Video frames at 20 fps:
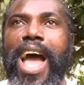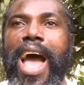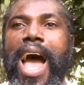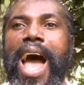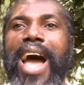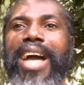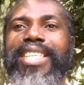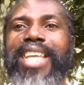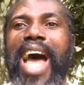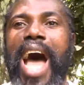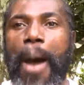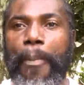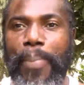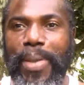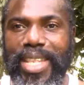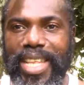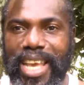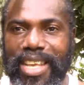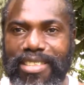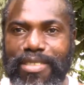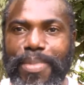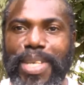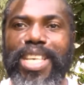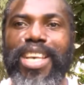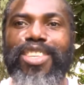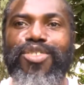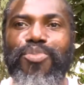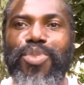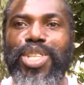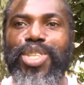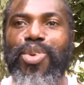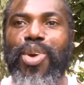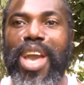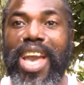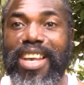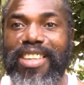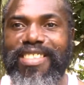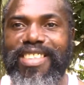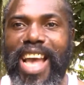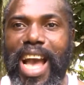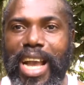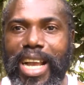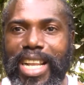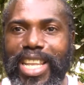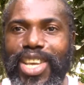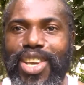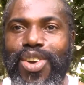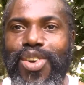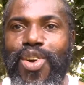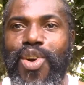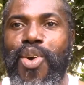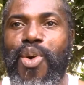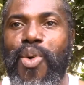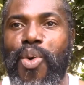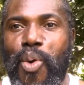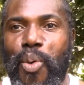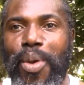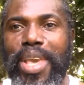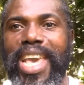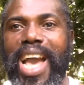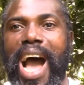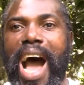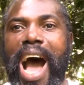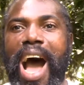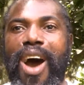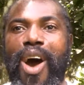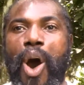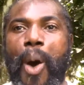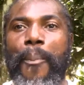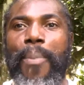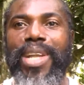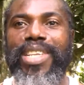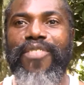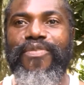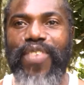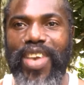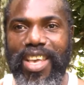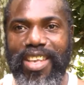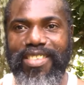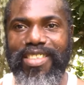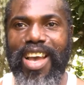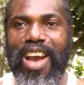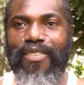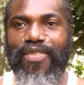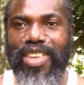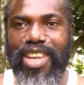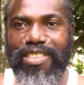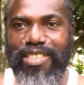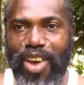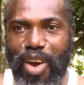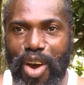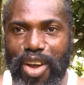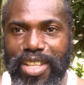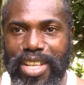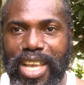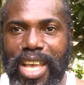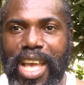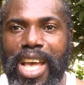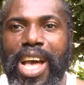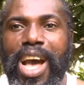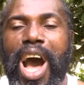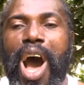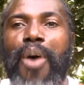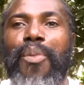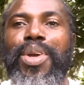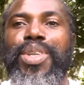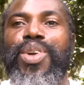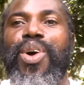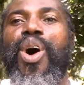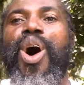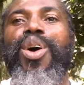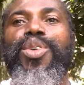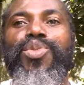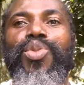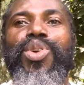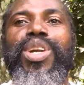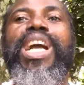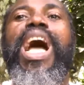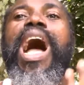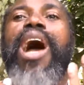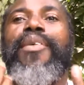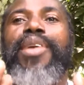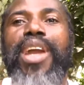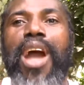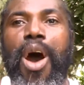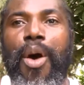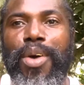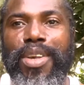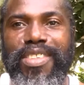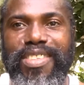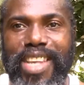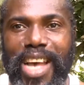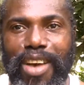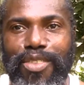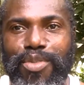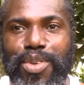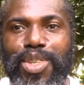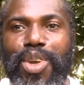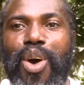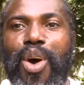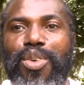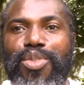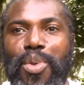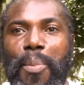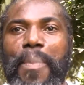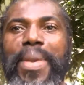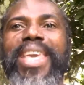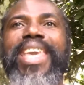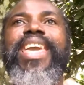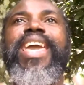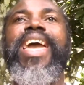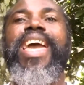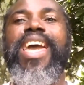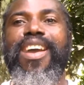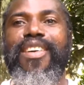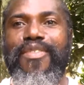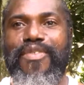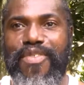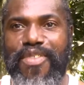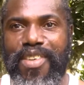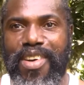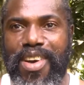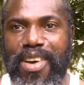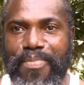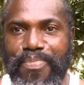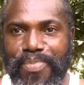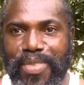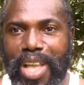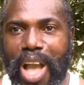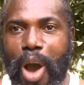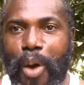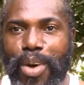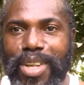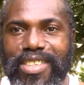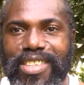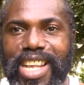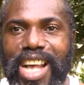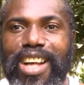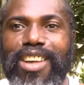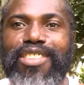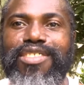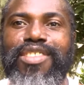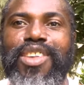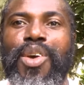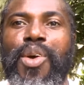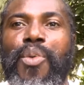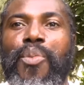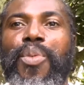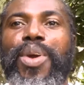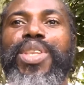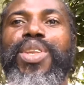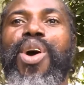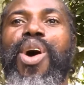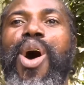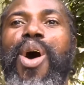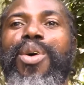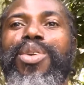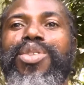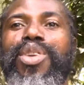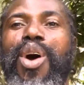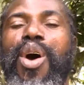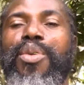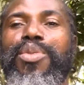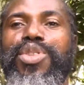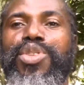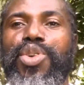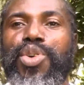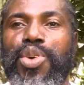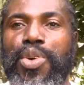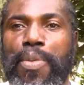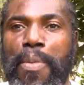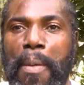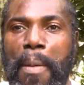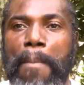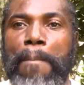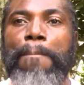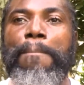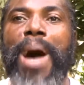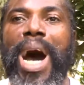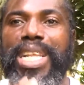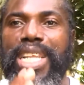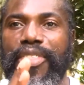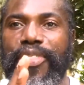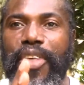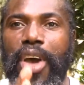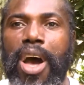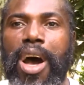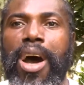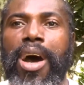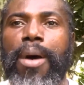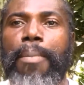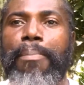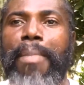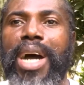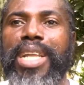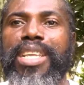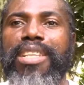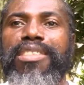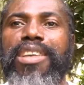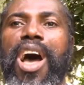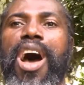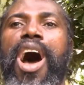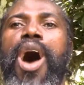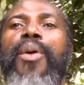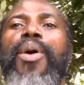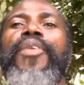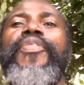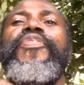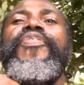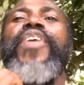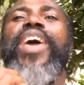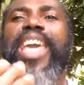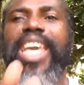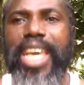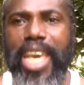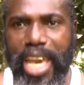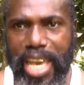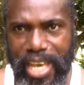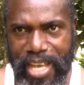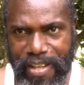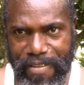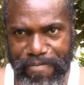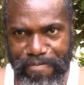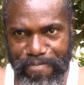and happiness because we know exactly who we are upon the face of this earth and we know how to carry ourselves, we know how to behave ourselves we know how, how to monitor, monitor our thinking.